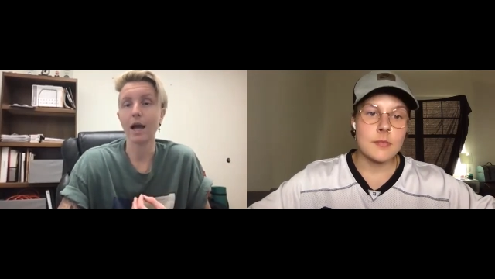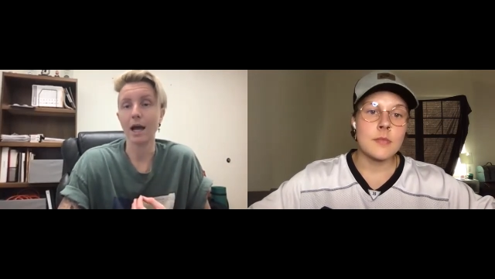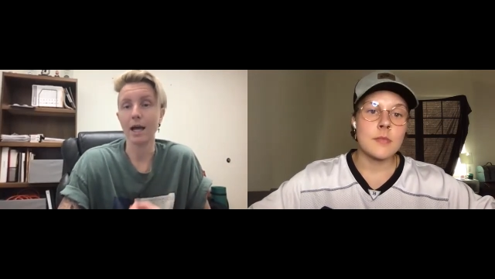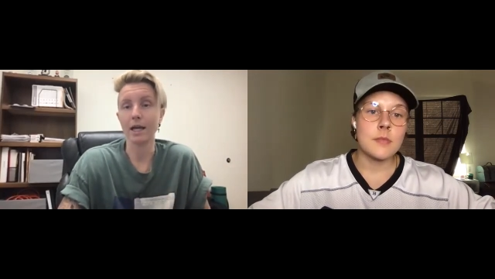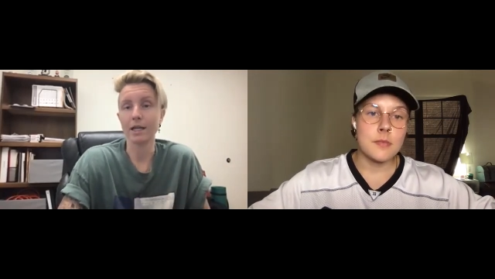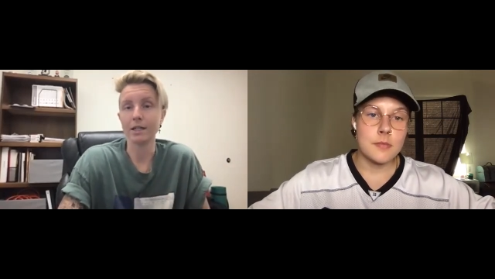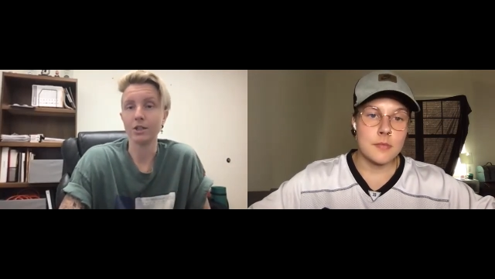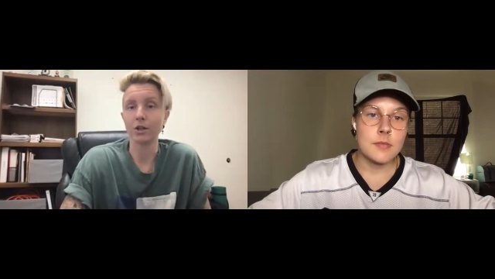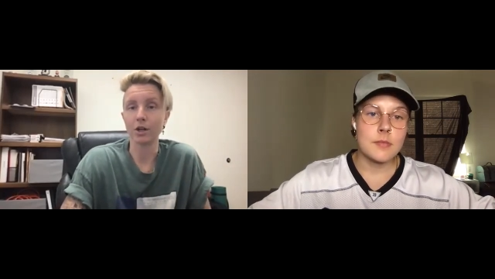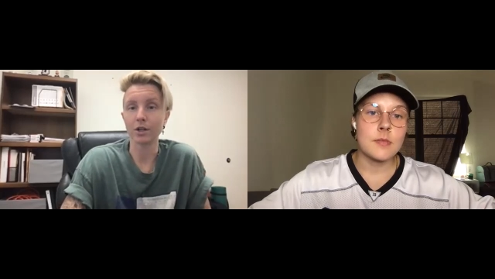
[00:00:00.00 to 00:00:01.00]
Speaker 1: at in
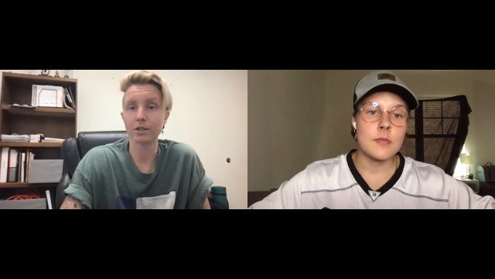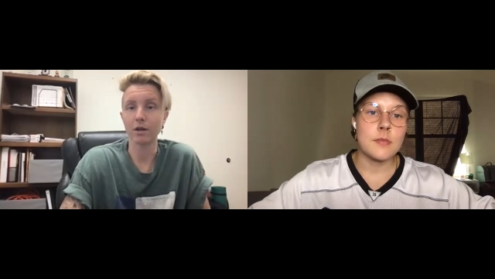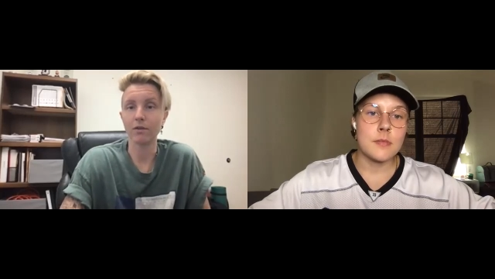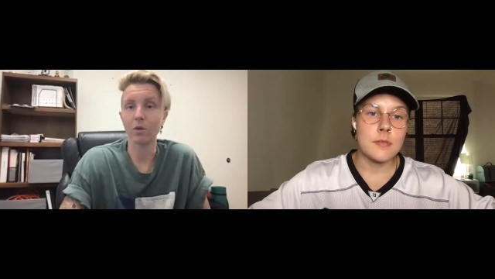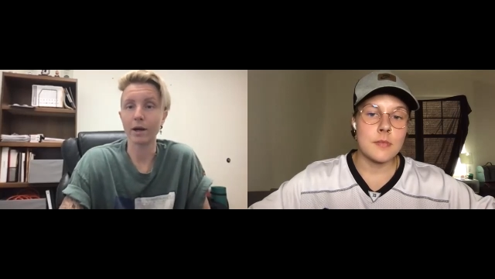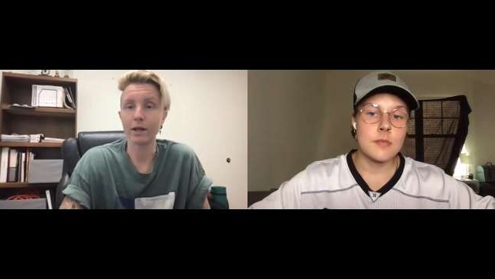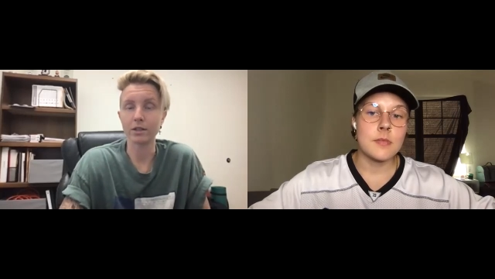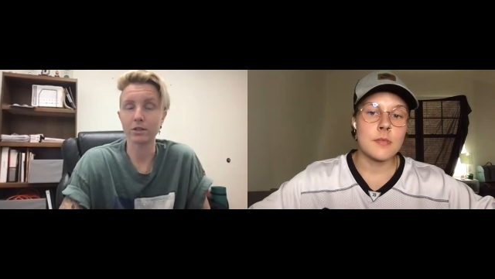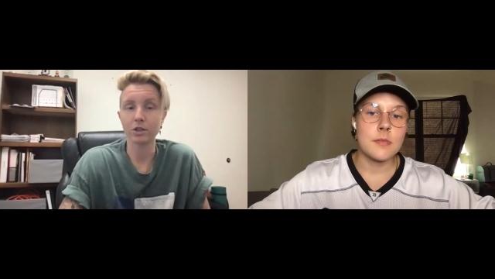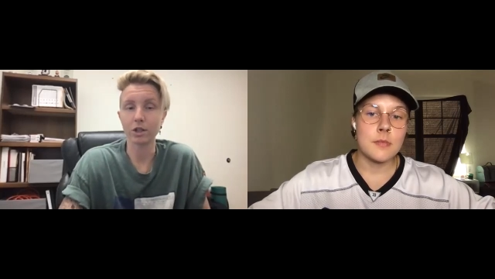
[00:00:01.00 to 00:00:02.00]
your
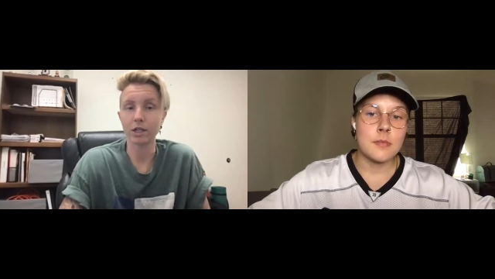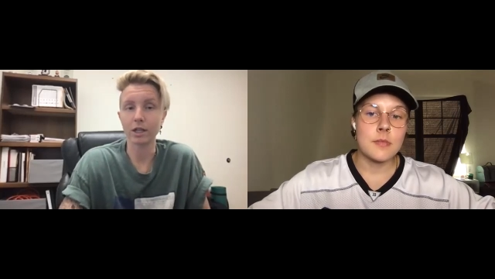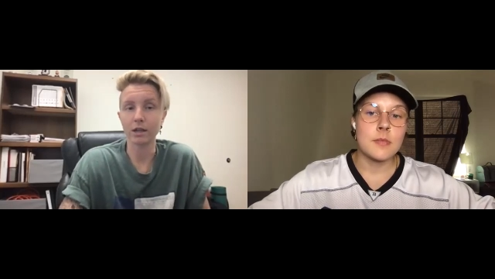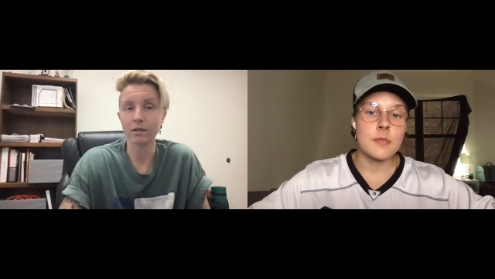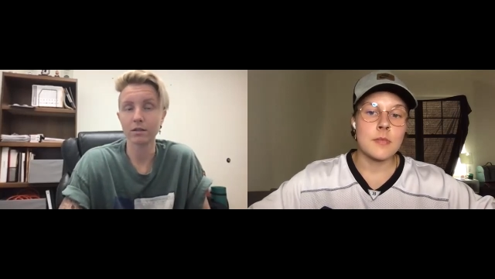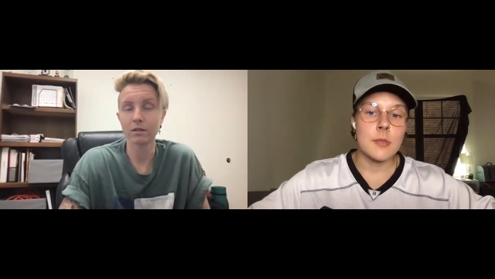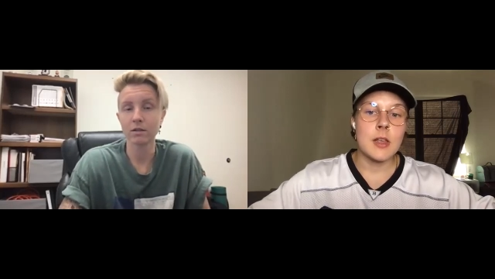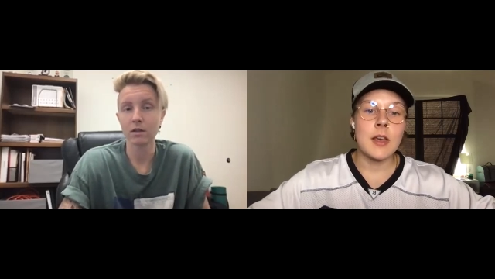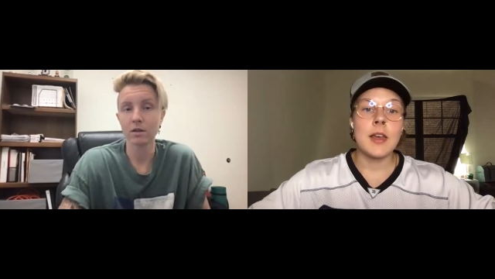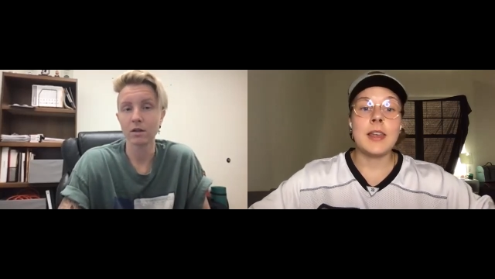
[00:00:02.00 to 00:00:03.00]
self-awareness journey.
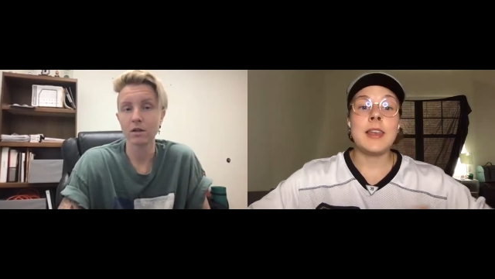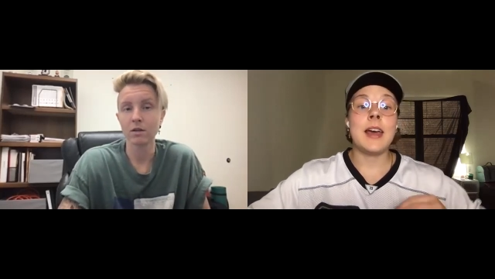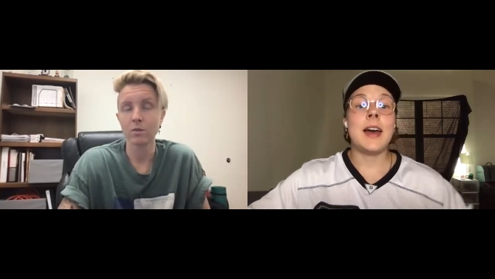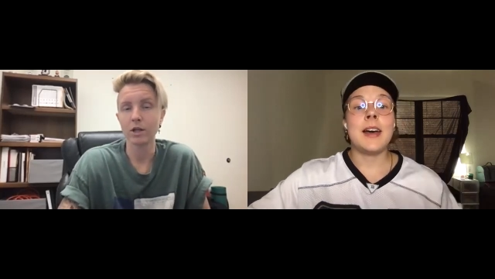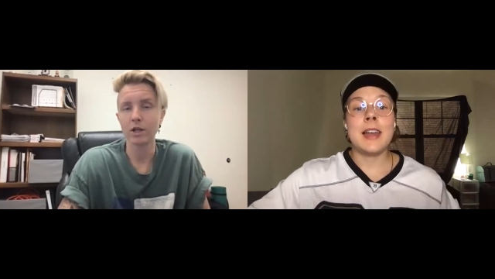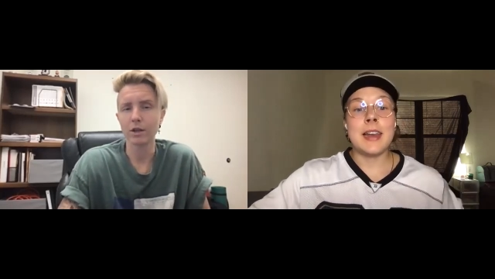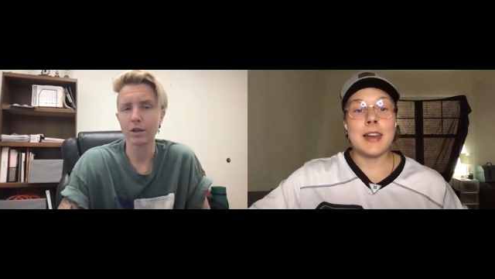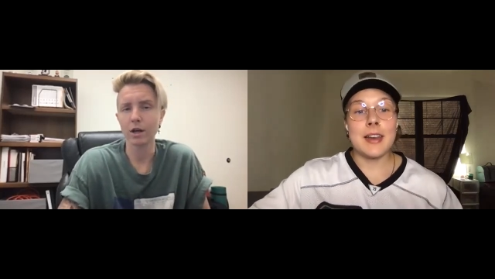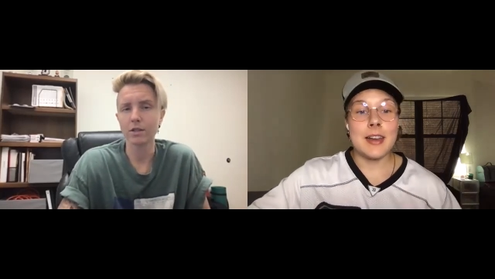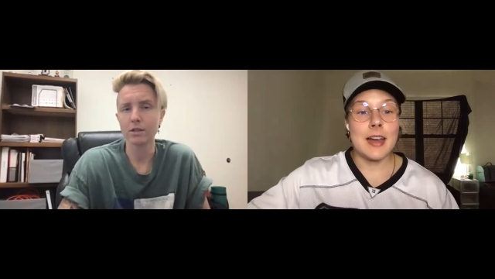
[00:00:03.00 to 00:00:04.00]
Speaker 2: Yeah. Your-
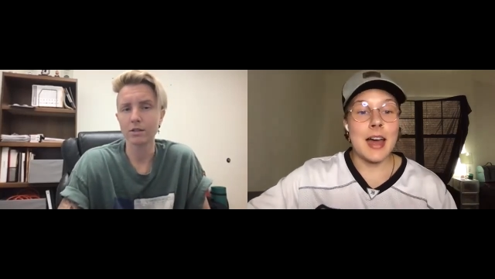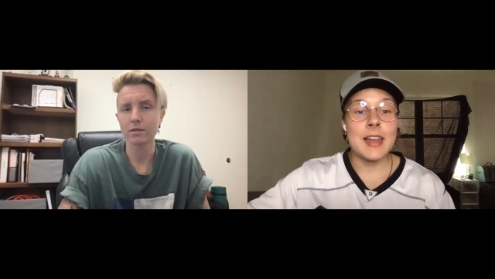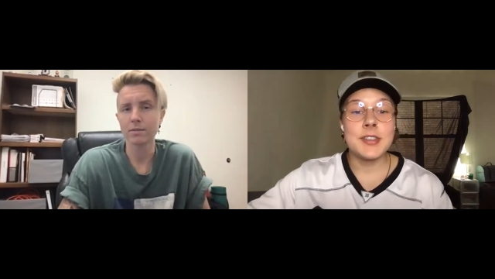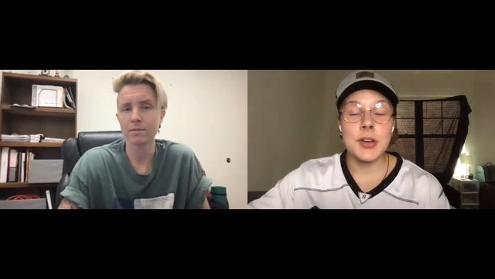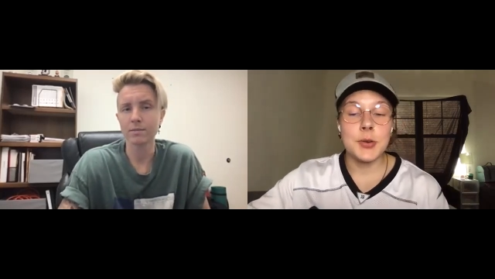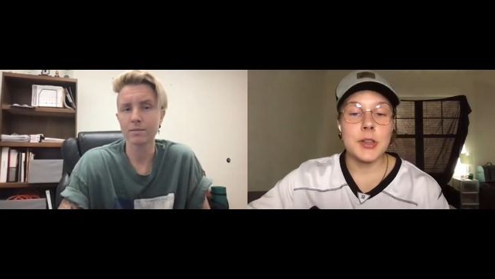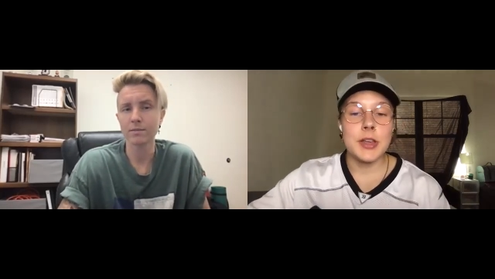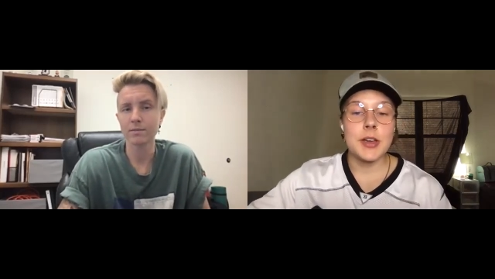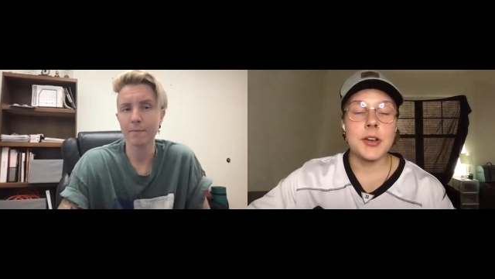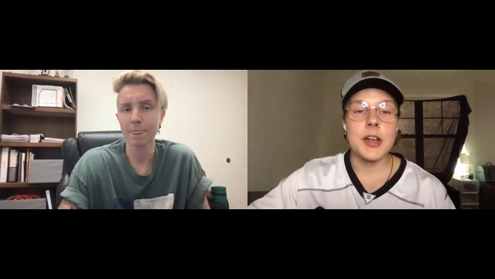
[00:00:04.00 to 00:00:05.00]
and I
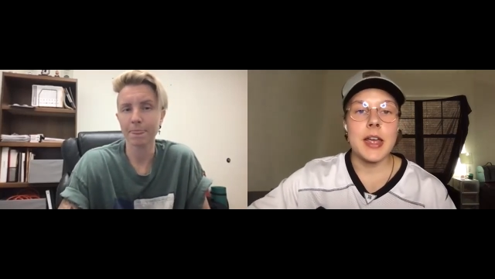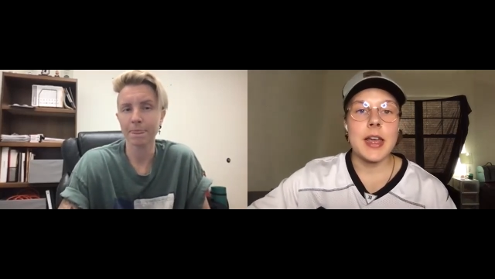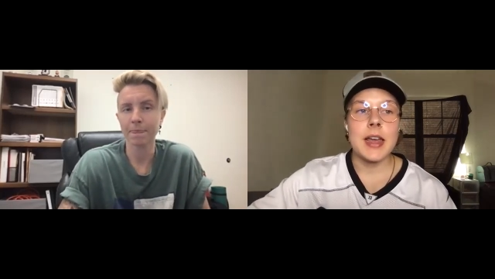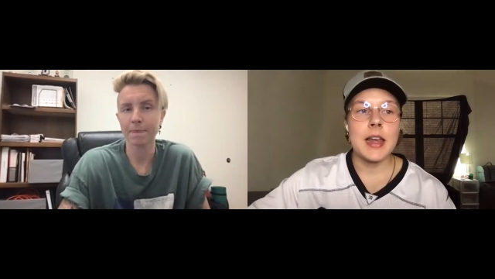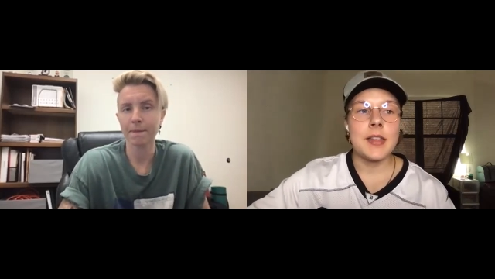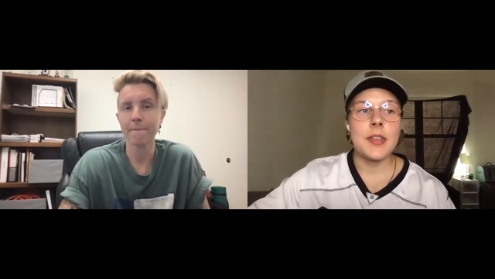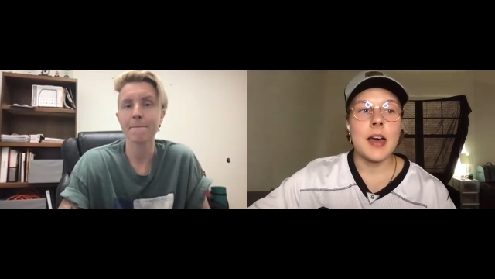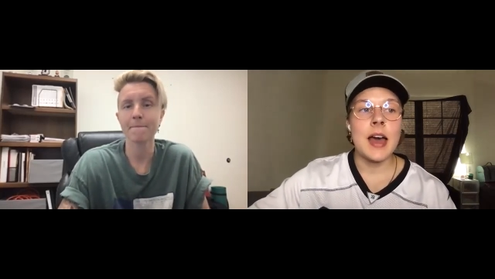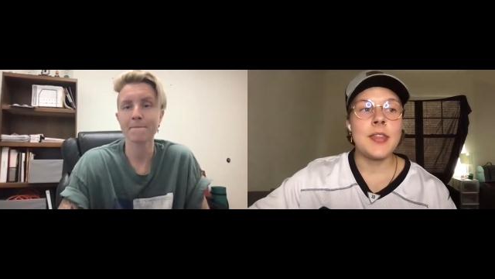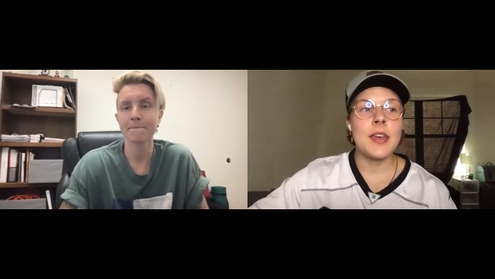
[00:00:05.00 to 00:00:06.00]
totally agree. And I, I